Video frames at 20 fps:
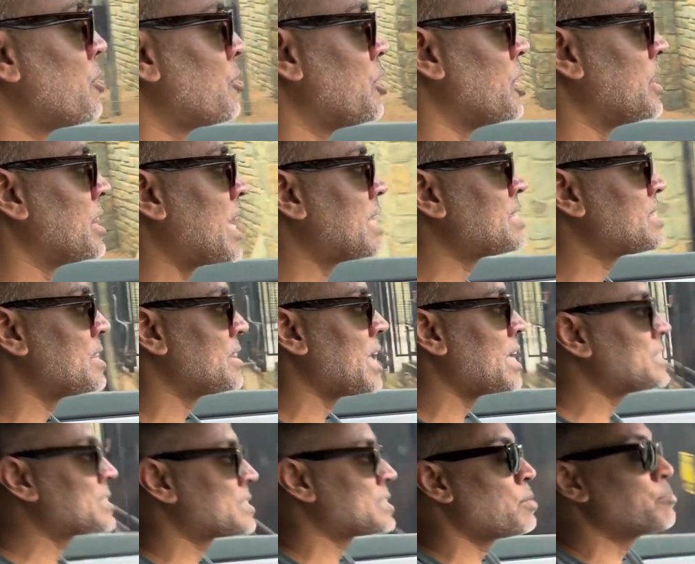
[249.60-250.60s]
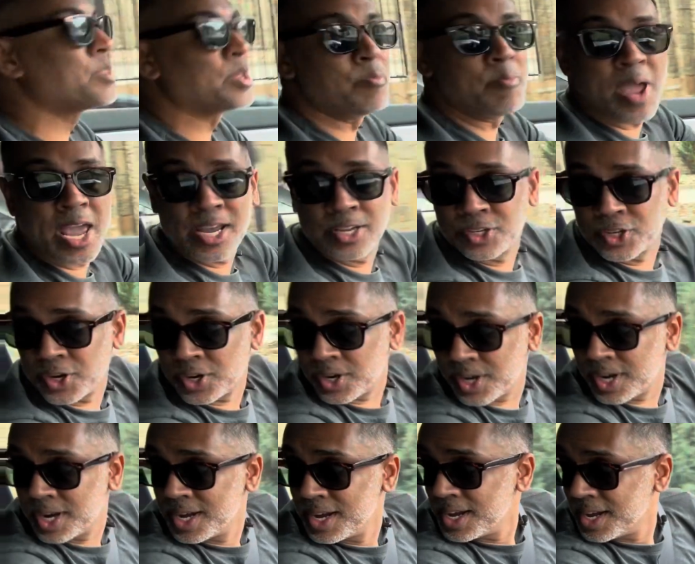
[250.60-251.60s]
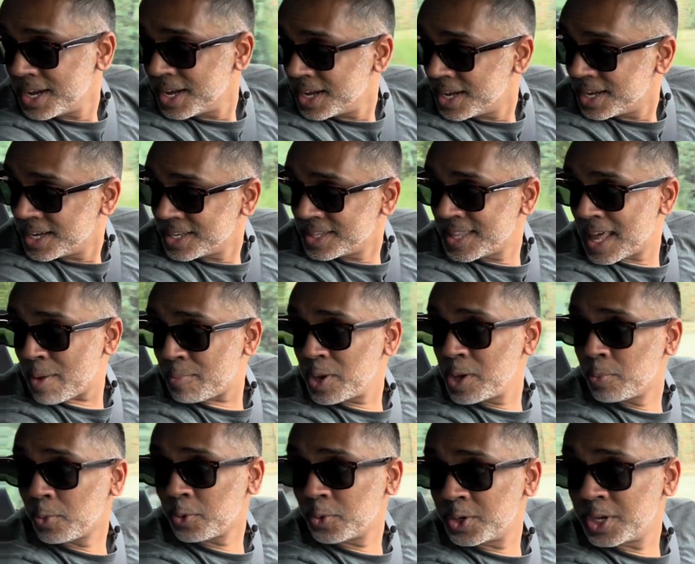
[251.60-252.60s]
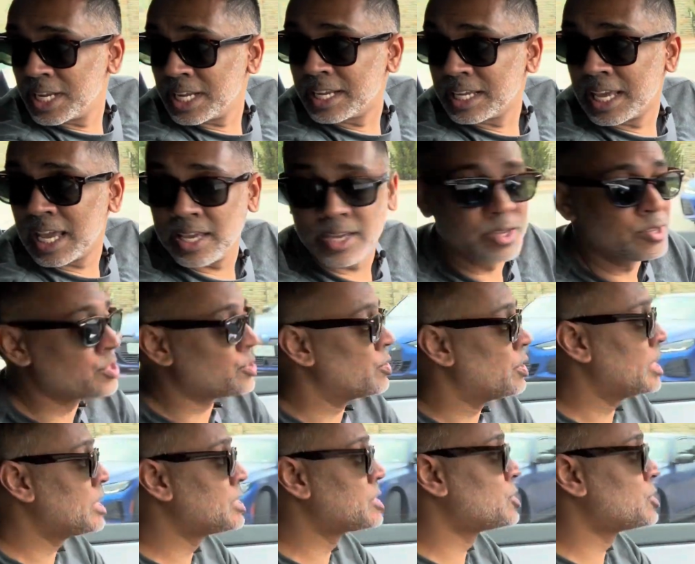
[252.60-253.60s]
thing, that's something major that people will need to get used to. It is